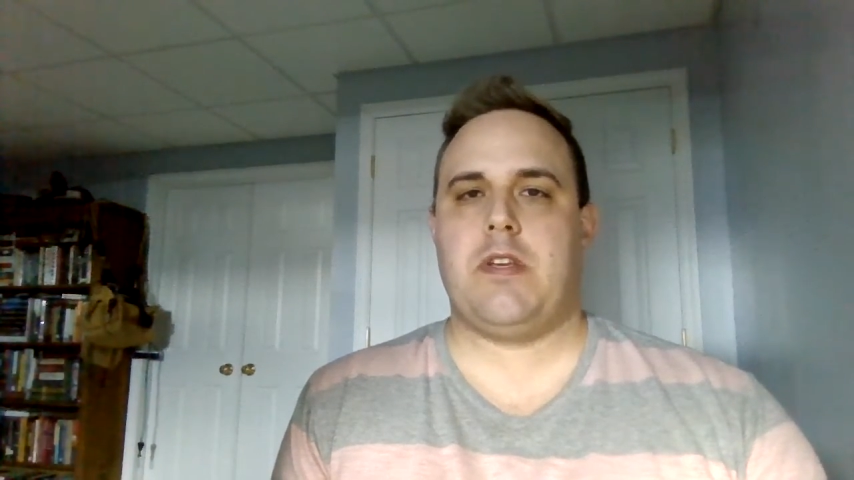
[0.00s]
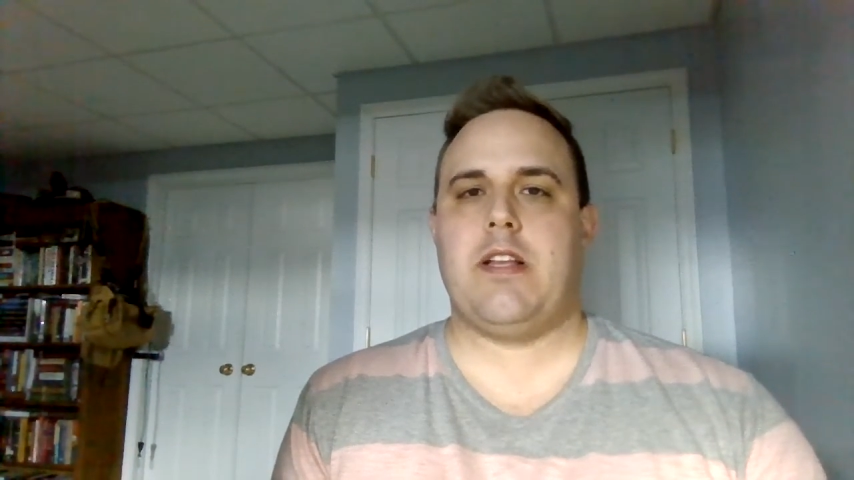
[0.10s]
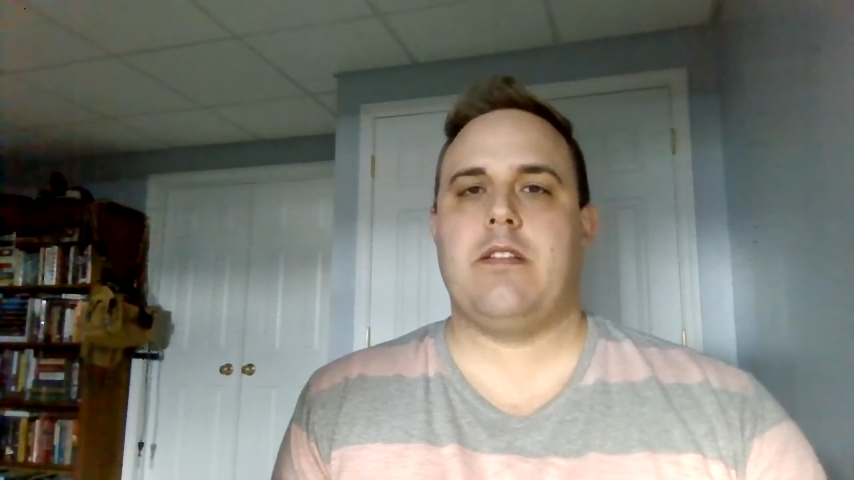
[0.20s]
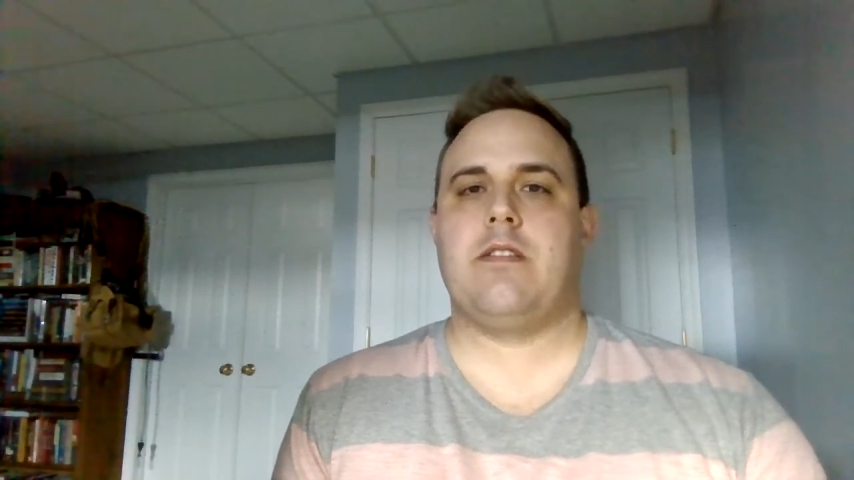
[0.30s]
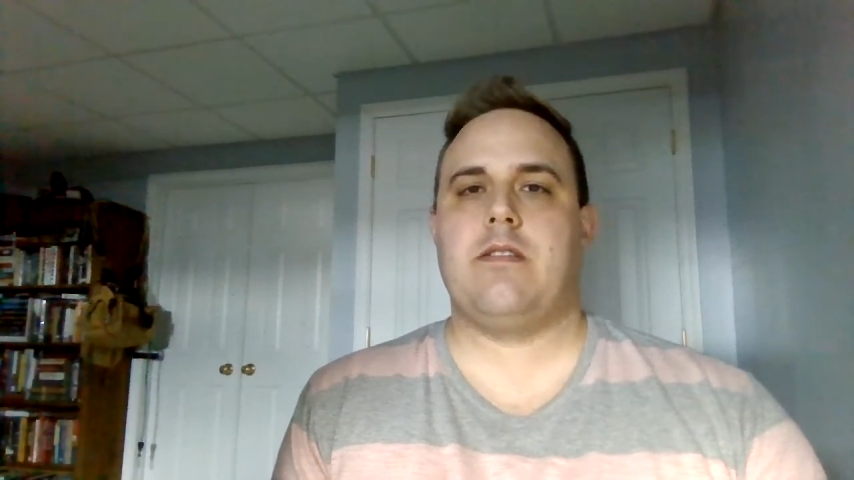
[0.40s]

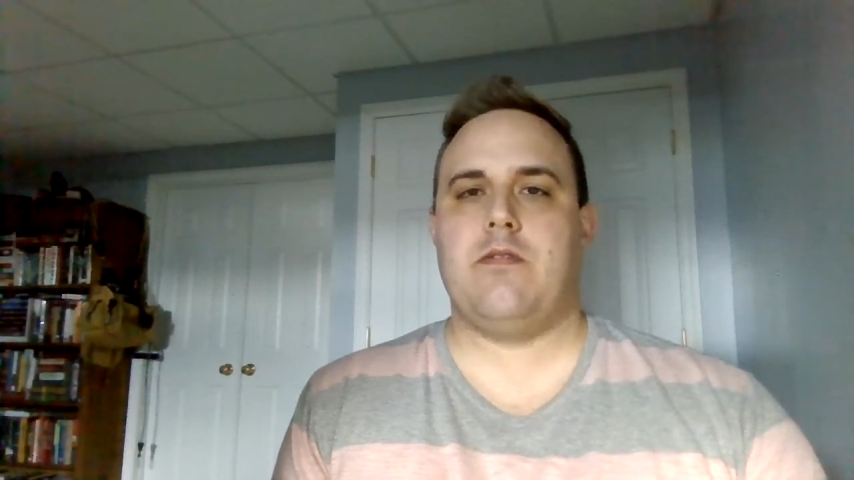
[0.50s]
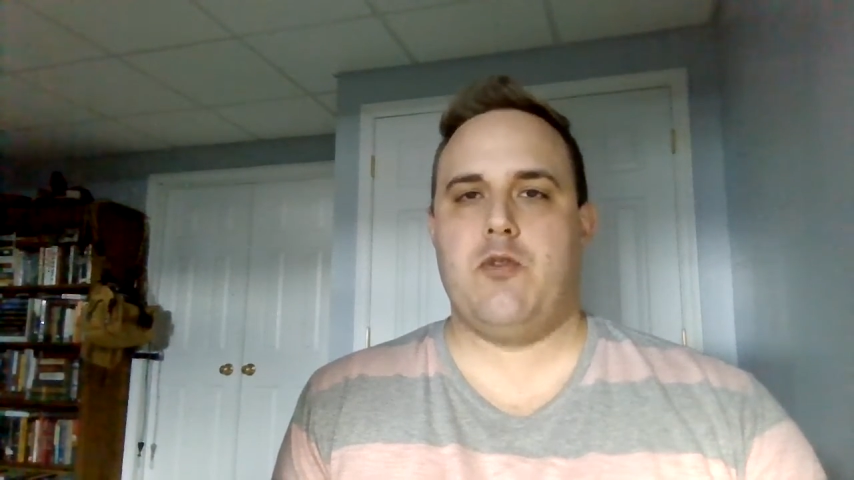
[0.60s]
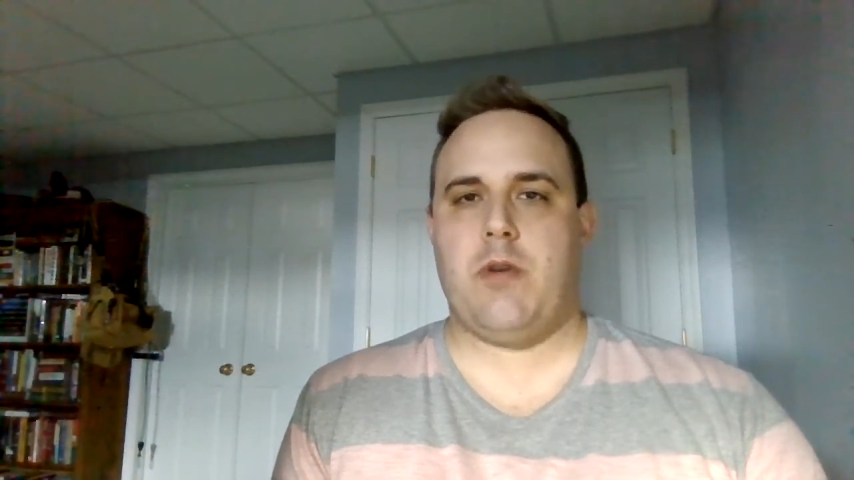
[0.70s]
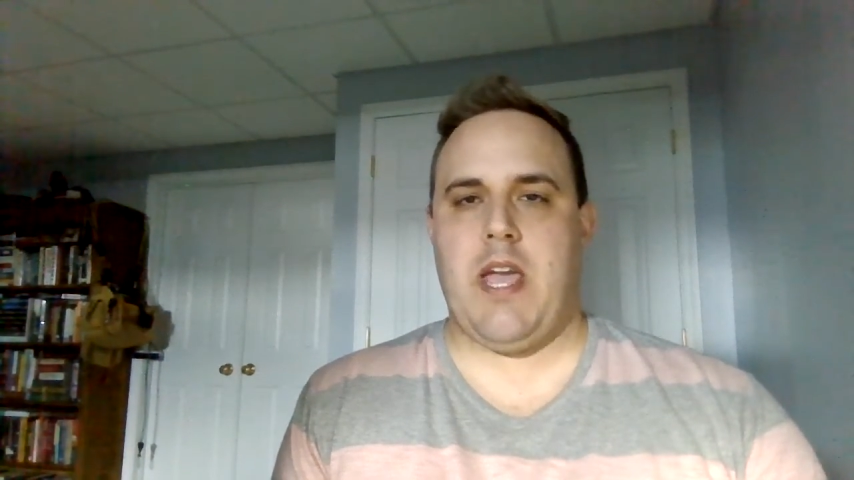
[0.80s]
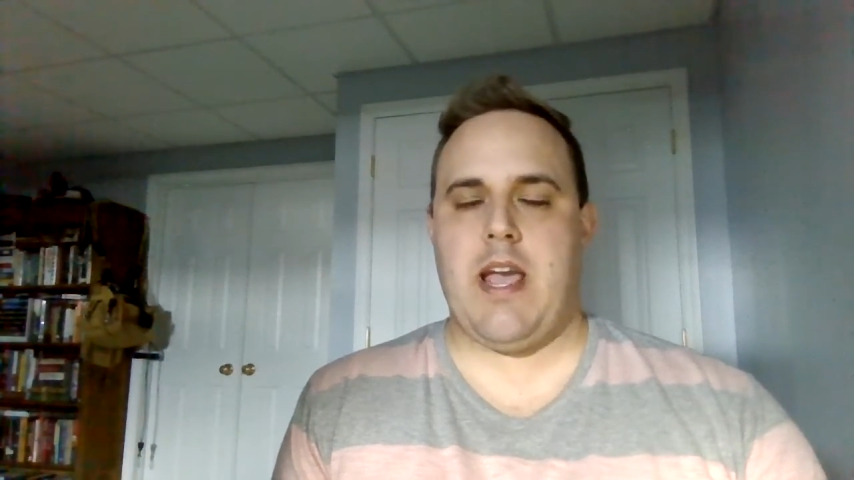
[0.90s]
and
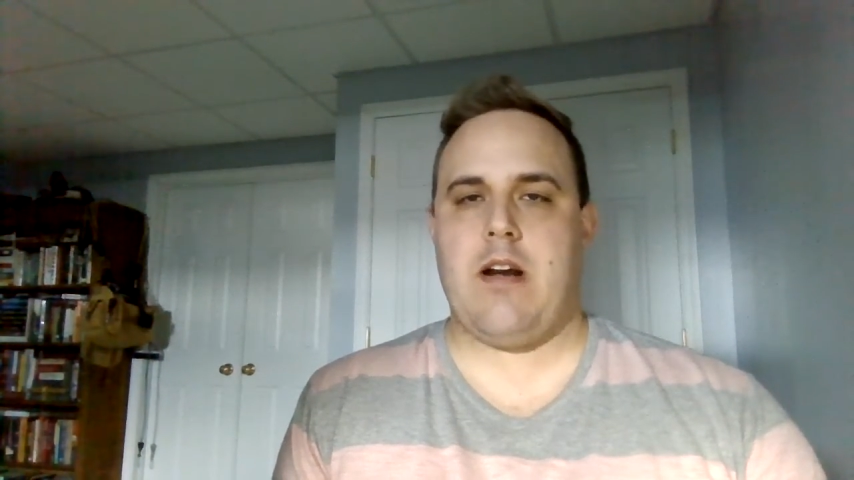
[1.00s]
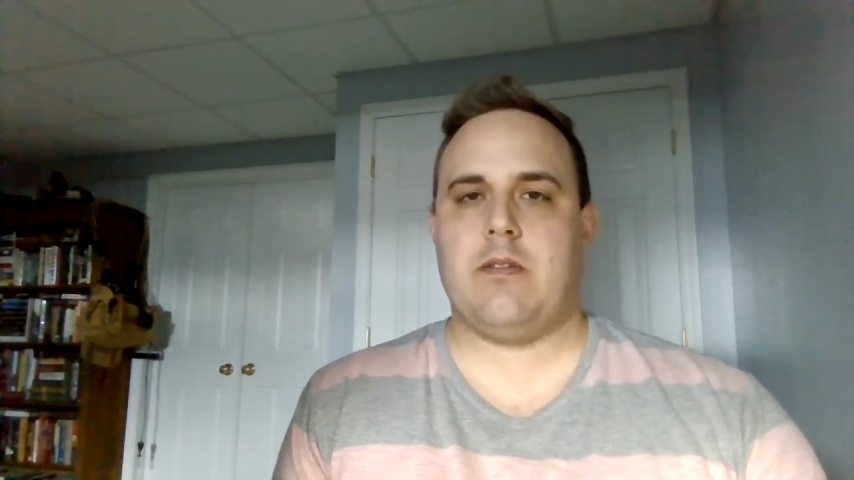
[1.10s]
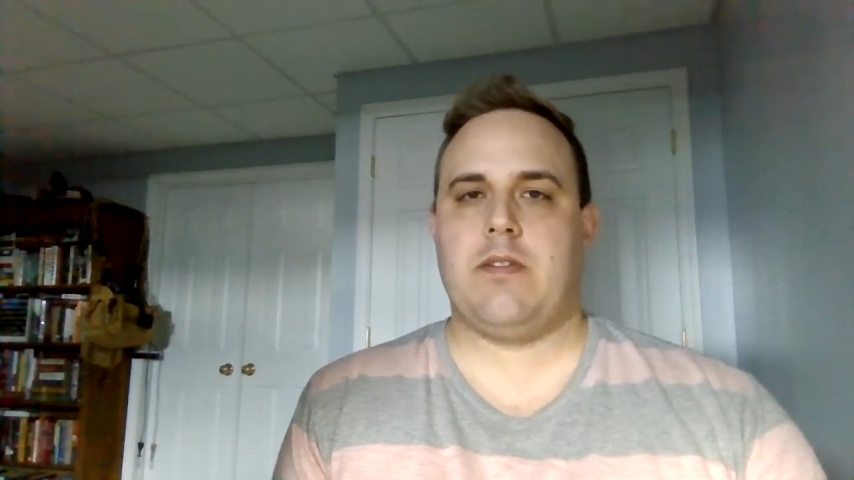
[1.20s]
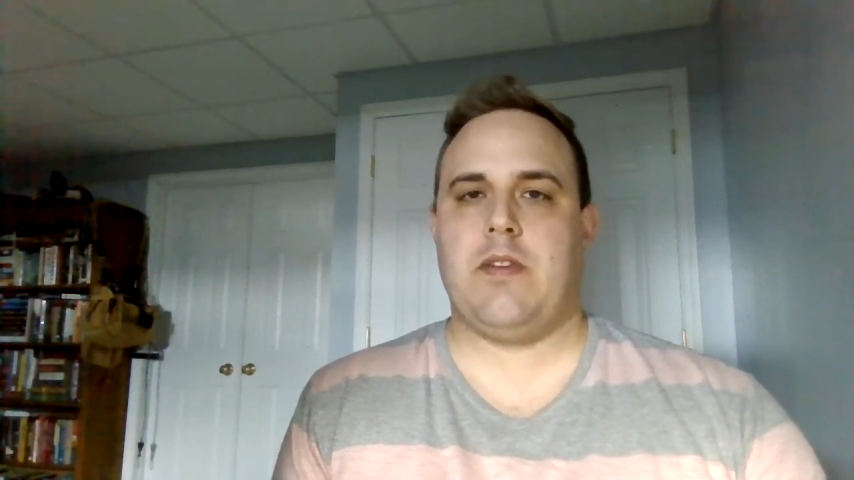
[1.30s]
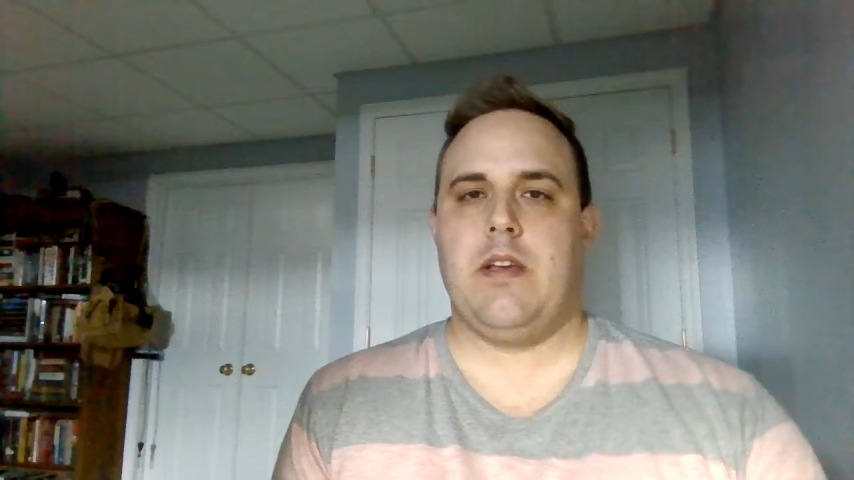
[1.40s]
new counts.